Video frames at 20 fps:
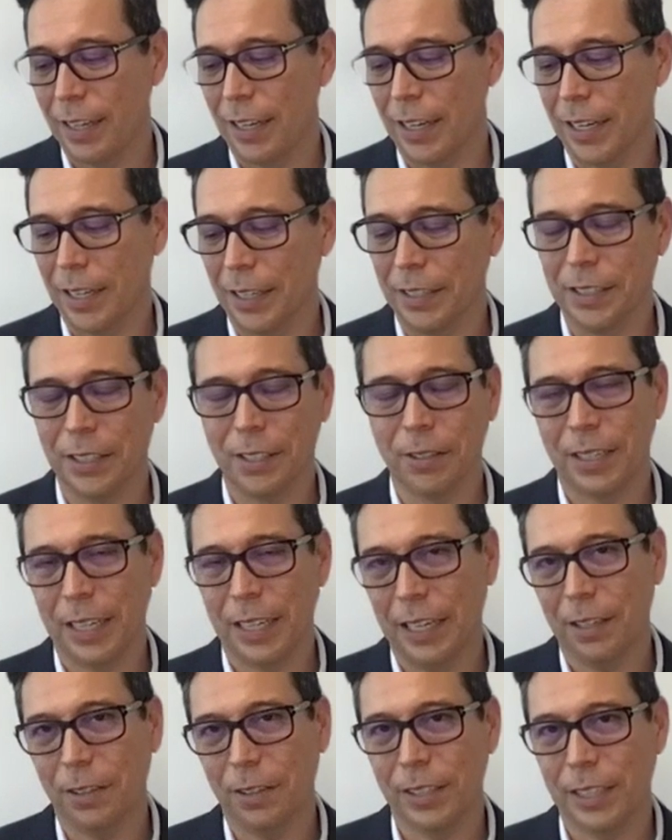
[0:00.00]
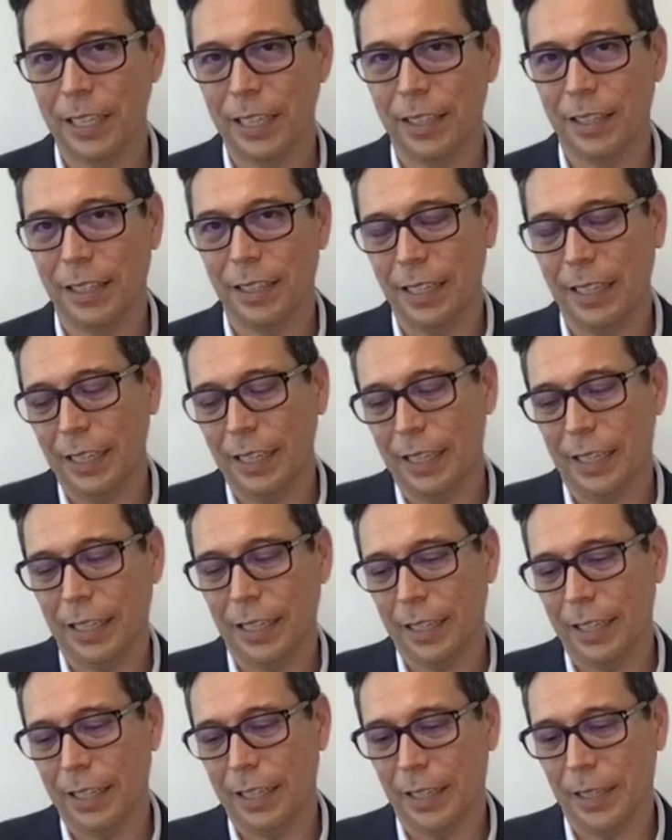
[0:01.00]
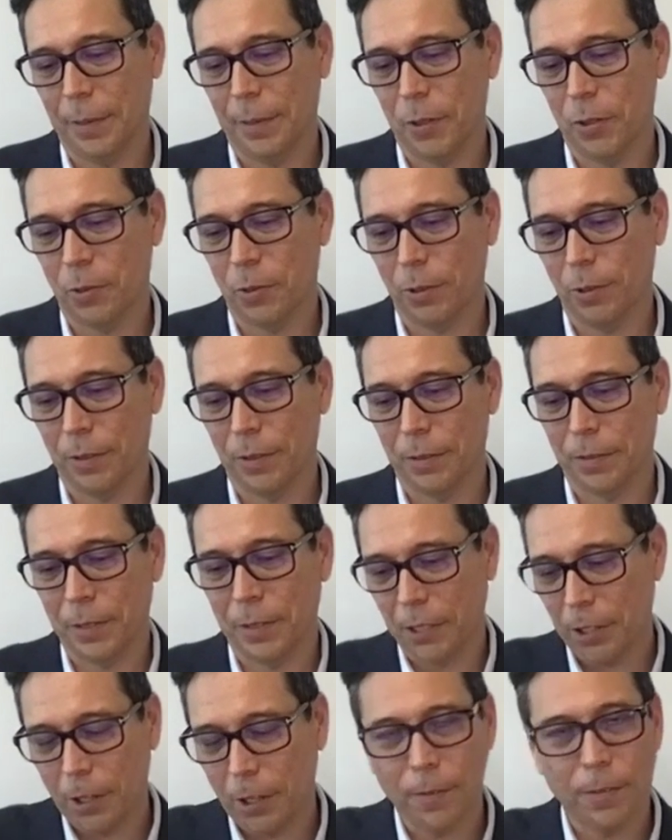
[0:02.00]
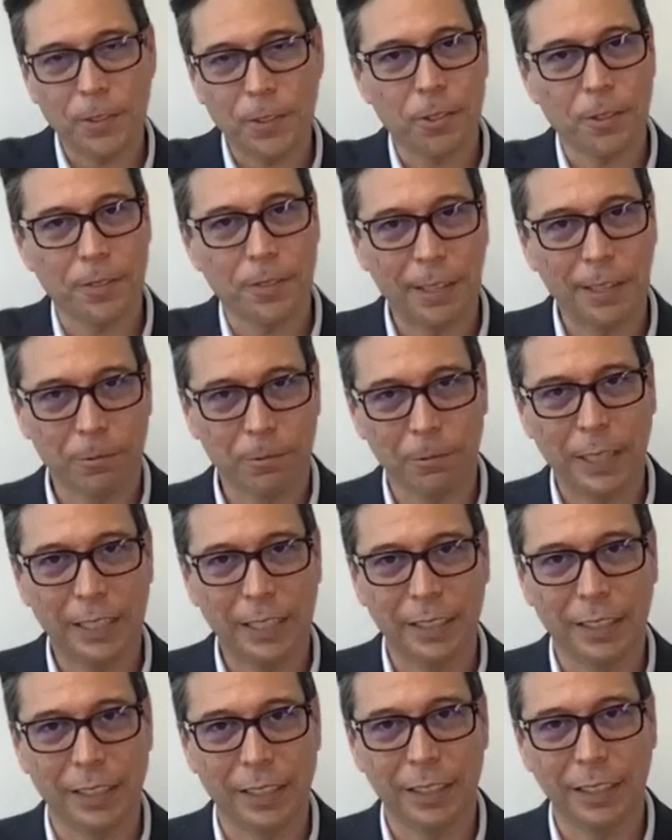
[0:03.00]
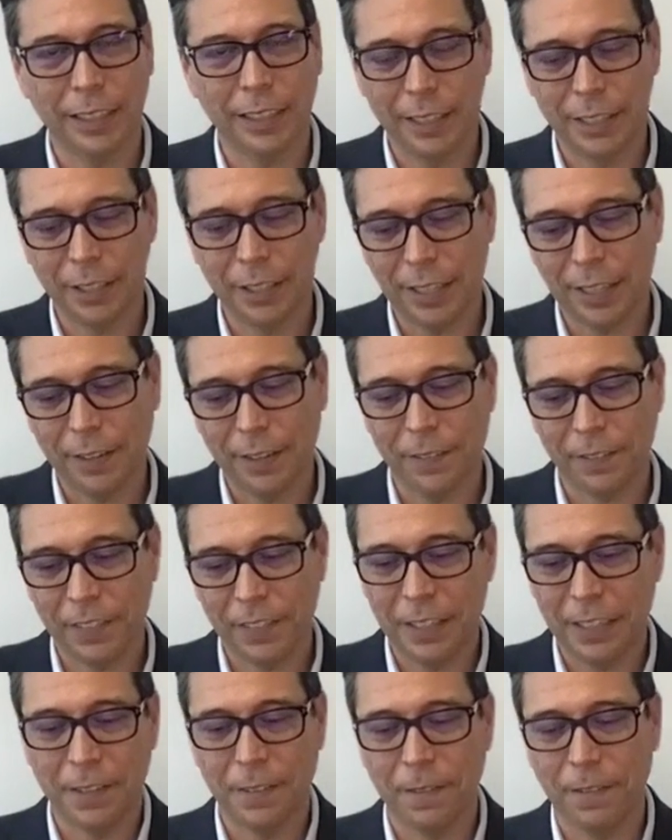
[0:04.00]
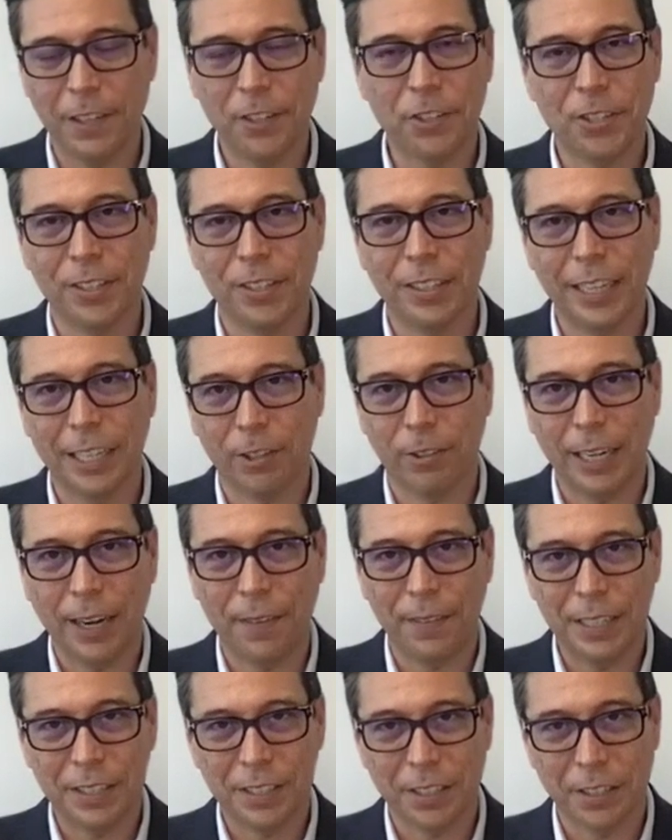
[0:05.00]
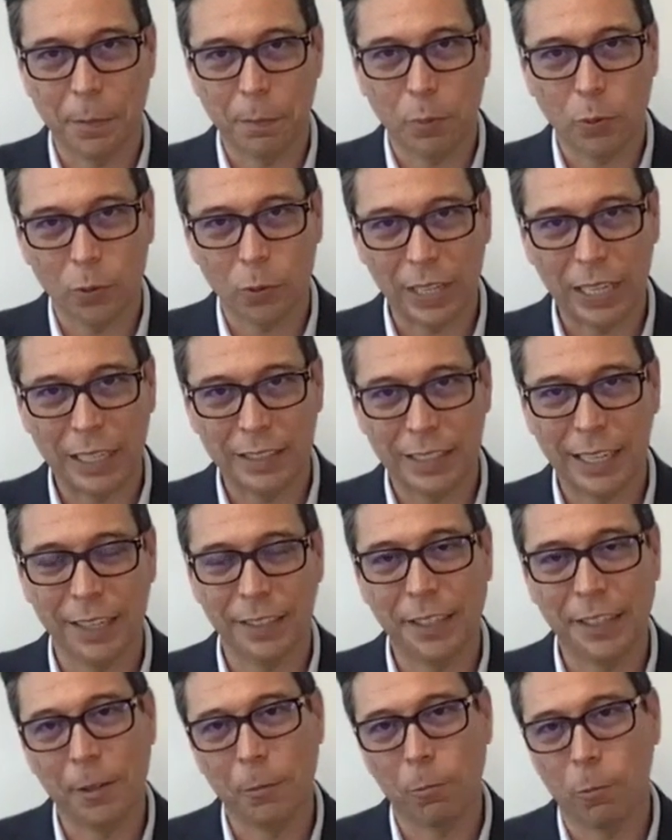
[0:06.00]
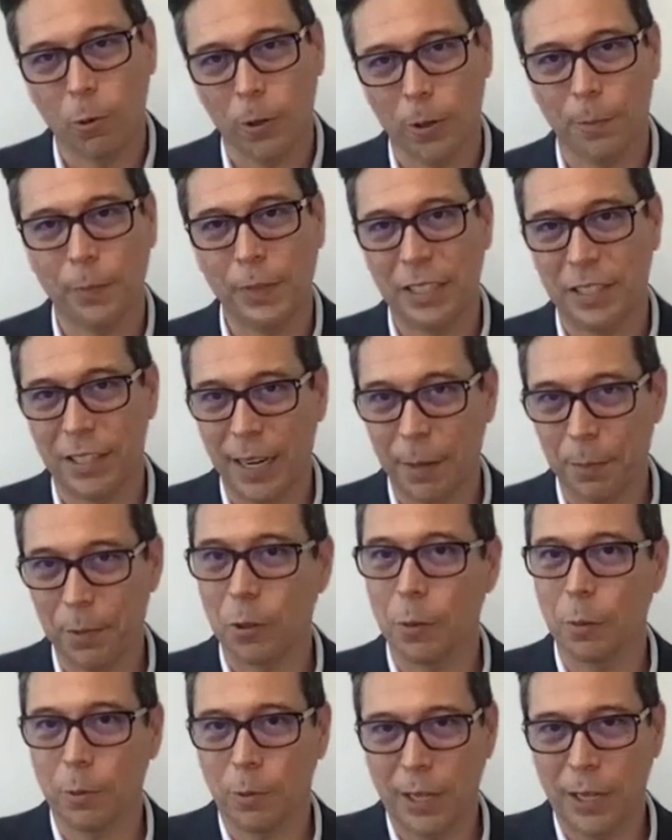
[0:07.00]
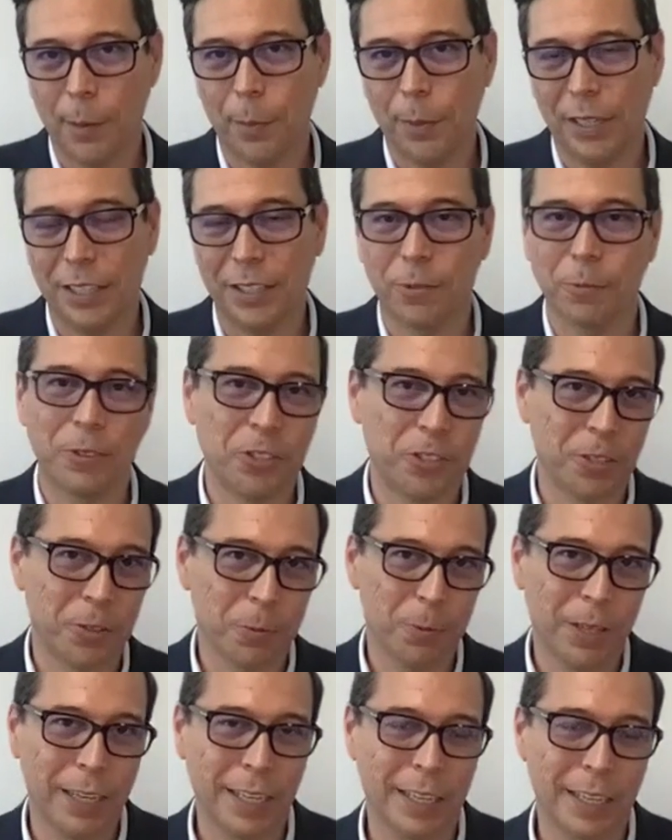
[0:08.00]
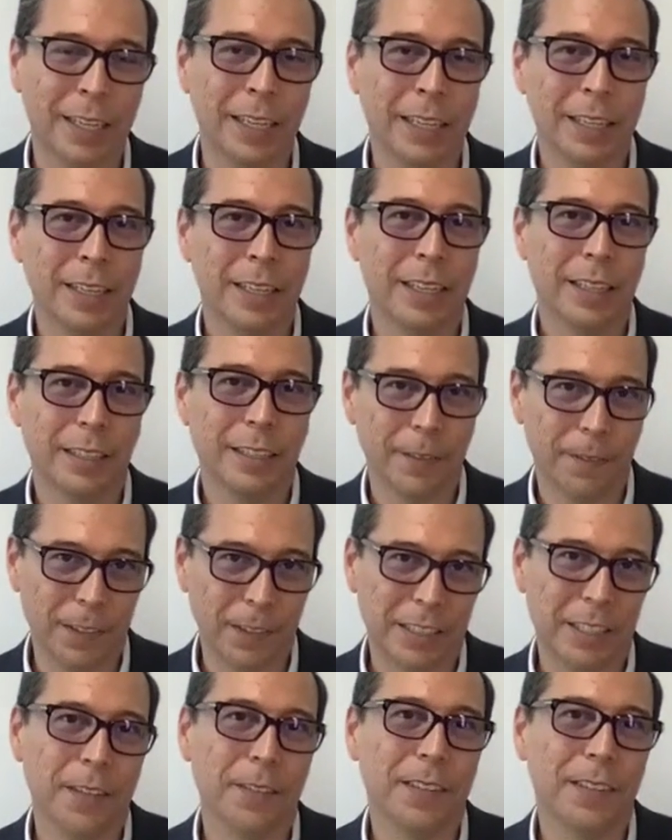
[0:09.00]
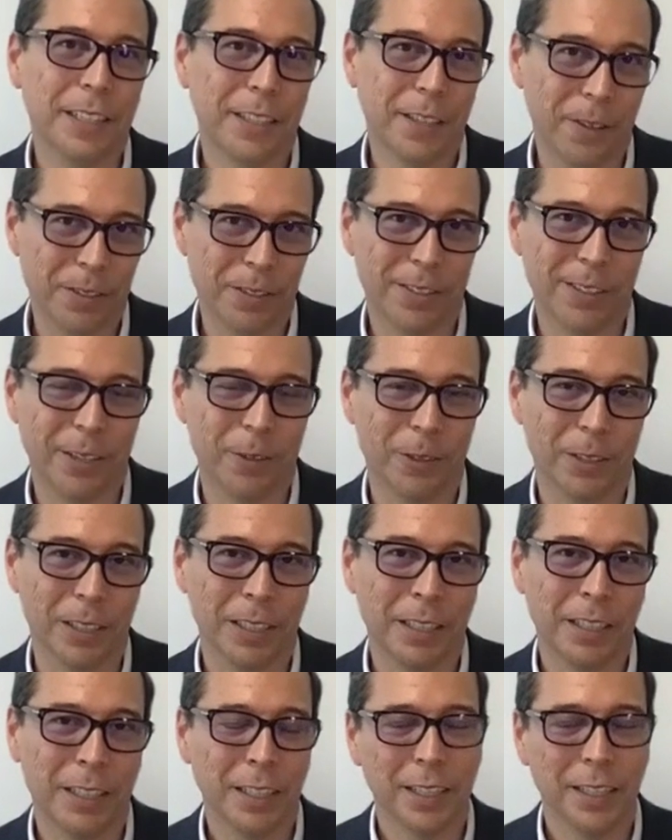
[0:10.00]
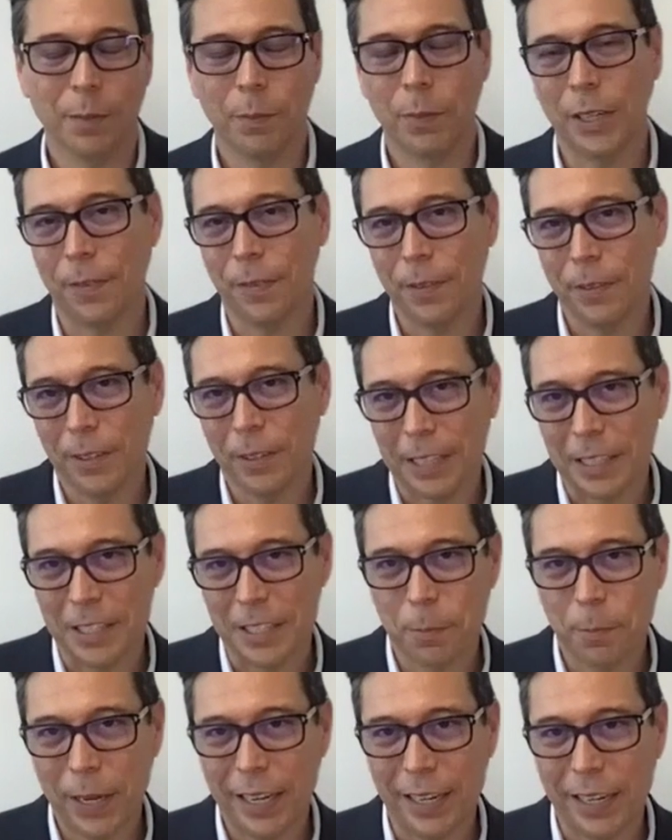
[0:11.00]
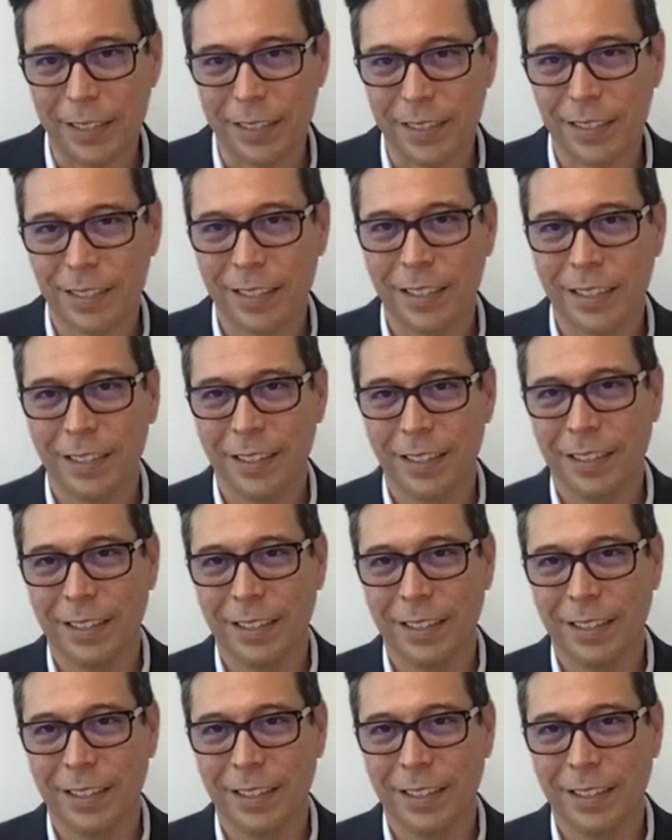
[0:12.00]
Uh, you kind of look at the um, sort of the curvature of that retina, and you kind of can envision that gravity is going to pull that down and warp its optical properties, which is why yeah. the effectivity goes lower. But if you look at space,